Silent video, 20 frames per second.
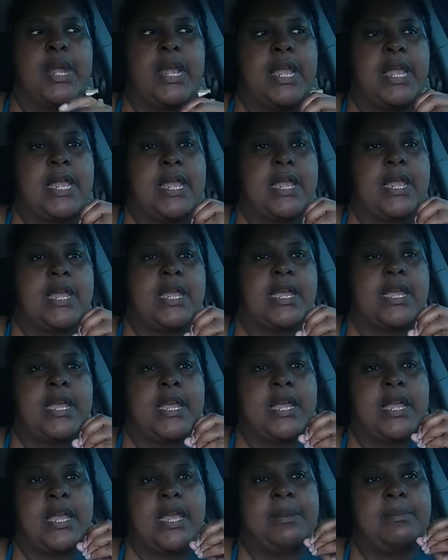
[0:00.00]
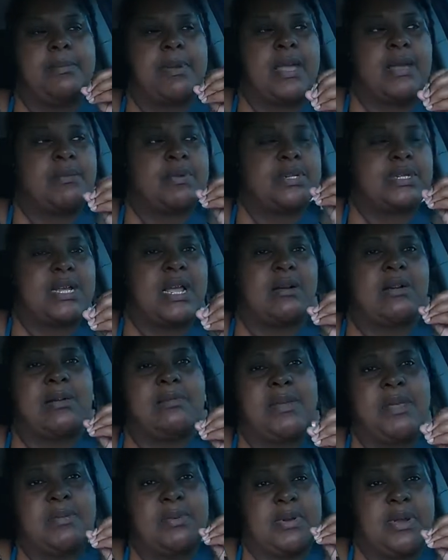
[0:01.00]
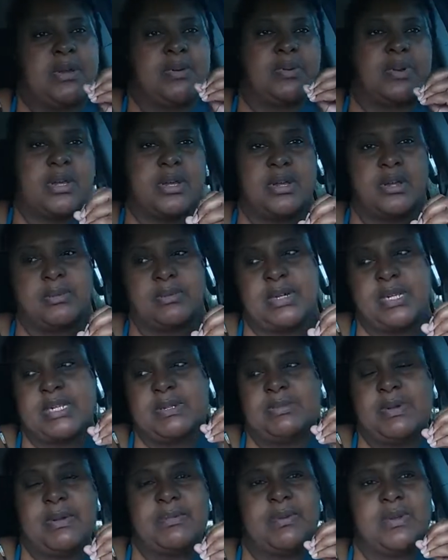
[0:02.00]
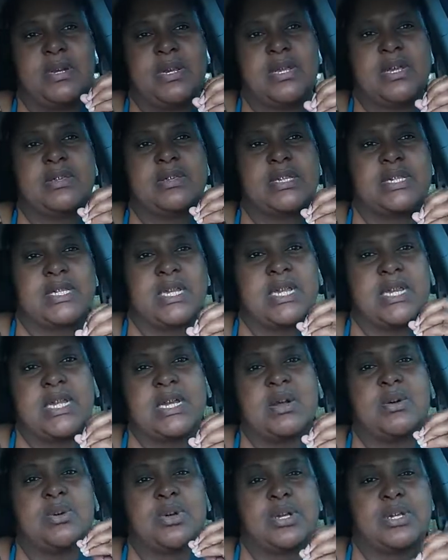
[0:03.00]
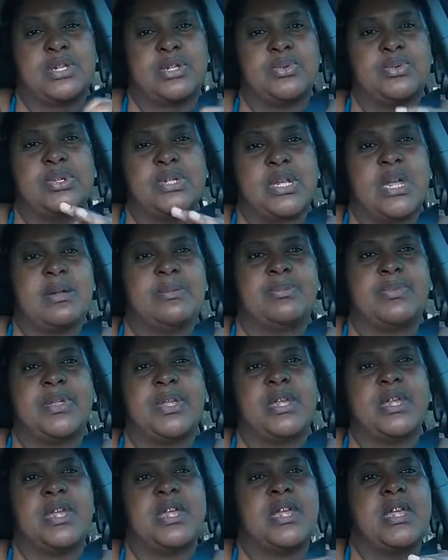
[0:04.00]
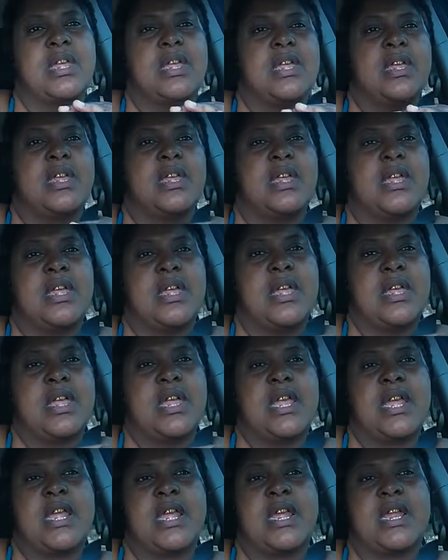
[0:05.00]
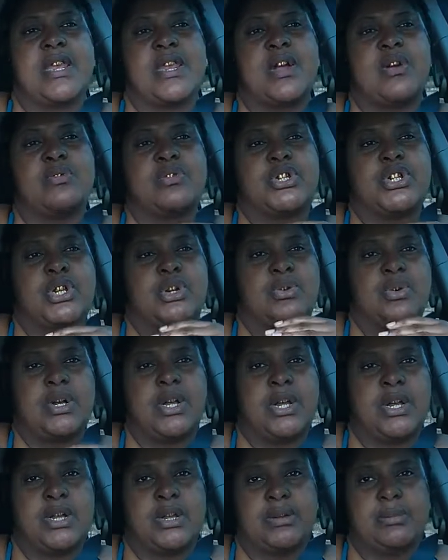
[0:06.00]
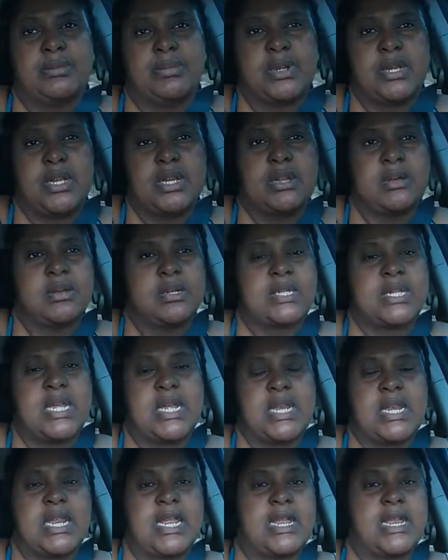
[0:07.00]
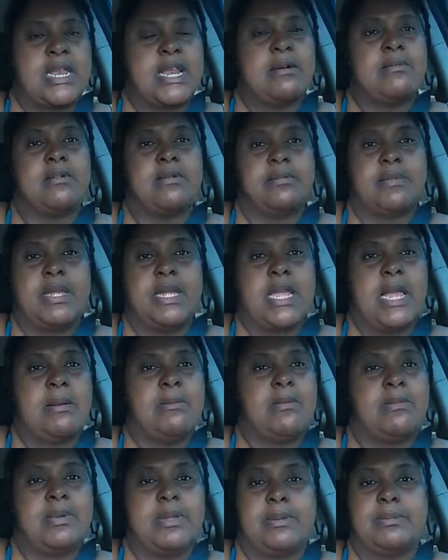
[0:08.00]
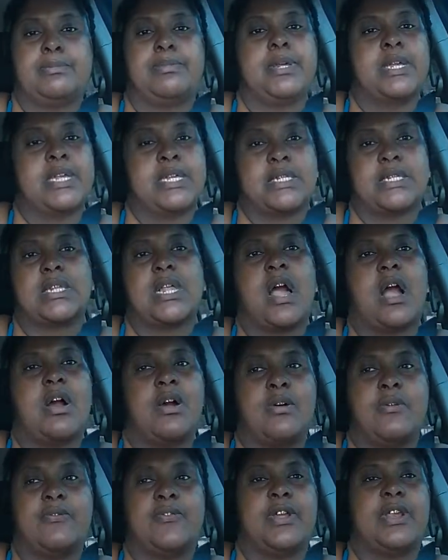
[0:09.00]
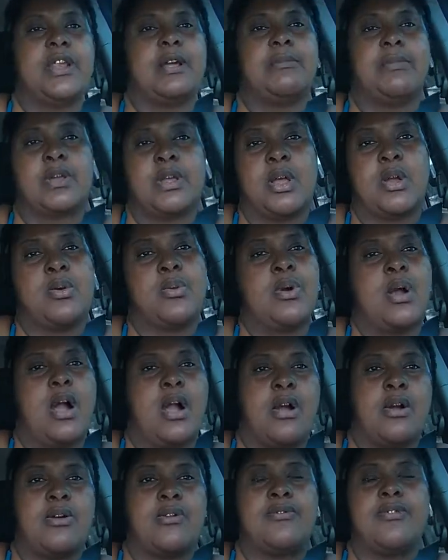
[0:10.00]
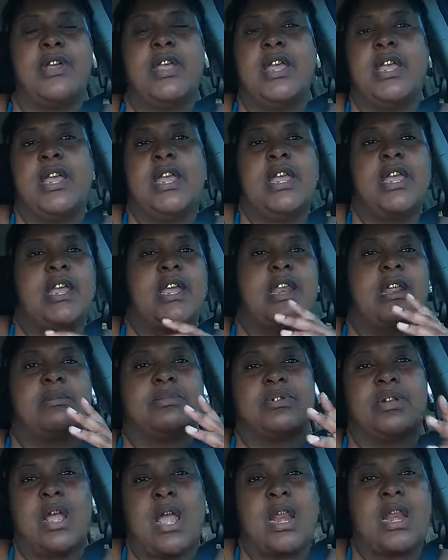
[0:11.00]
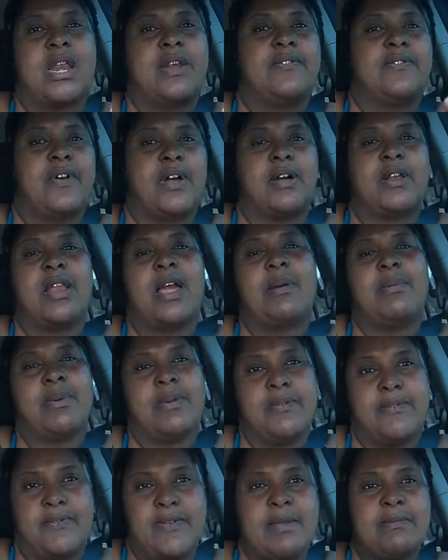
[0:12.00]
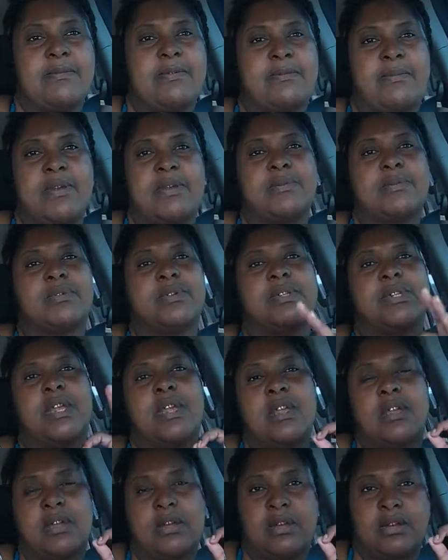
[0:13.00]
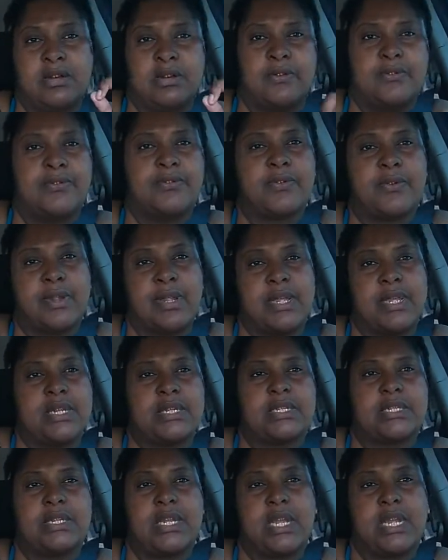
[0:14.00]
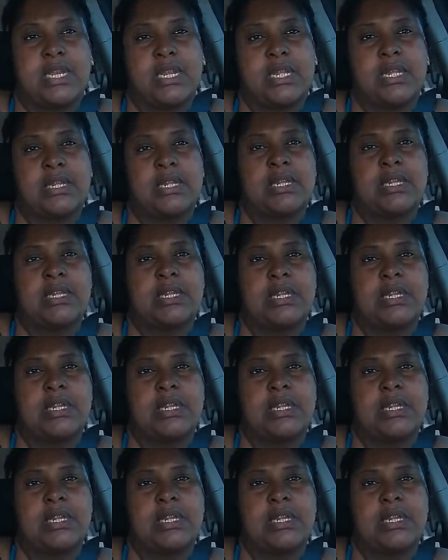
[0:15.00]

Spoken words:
a baby shower and people don't come, because people love to say they're going to do something and don't show up. You know what I'm saying? And I'm going to be pissed off, and I'm going to go off, and I'm trying not to fall out with no family members or no friends, honey,